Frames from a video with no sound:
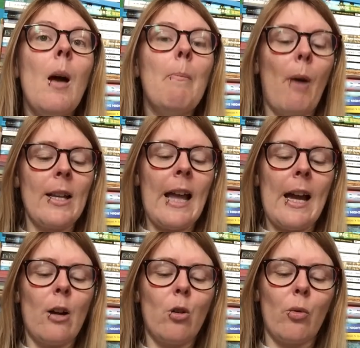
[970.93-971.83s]
By
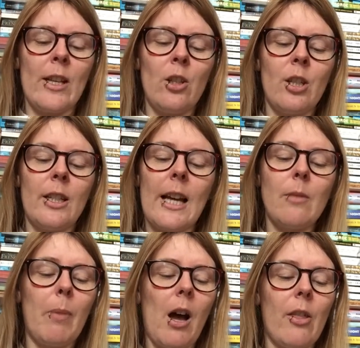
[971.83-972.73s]
now, Cringe had had a
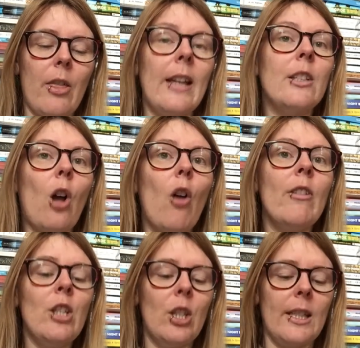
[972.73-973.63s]
bath and his
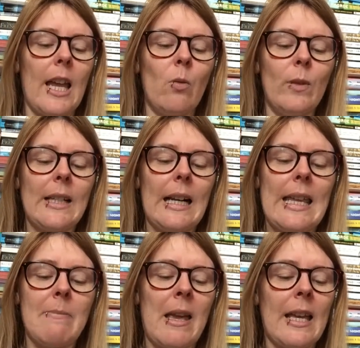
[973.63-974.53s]
orange skin was
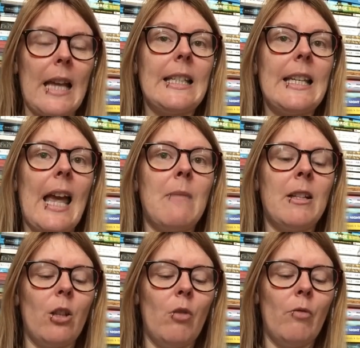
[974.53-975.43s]
gleaming as he came
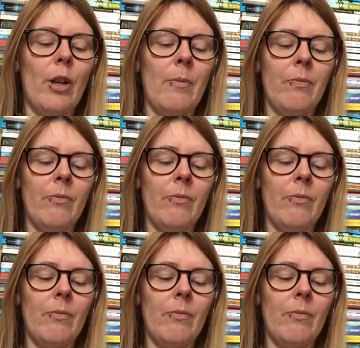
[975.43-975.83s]
into the room.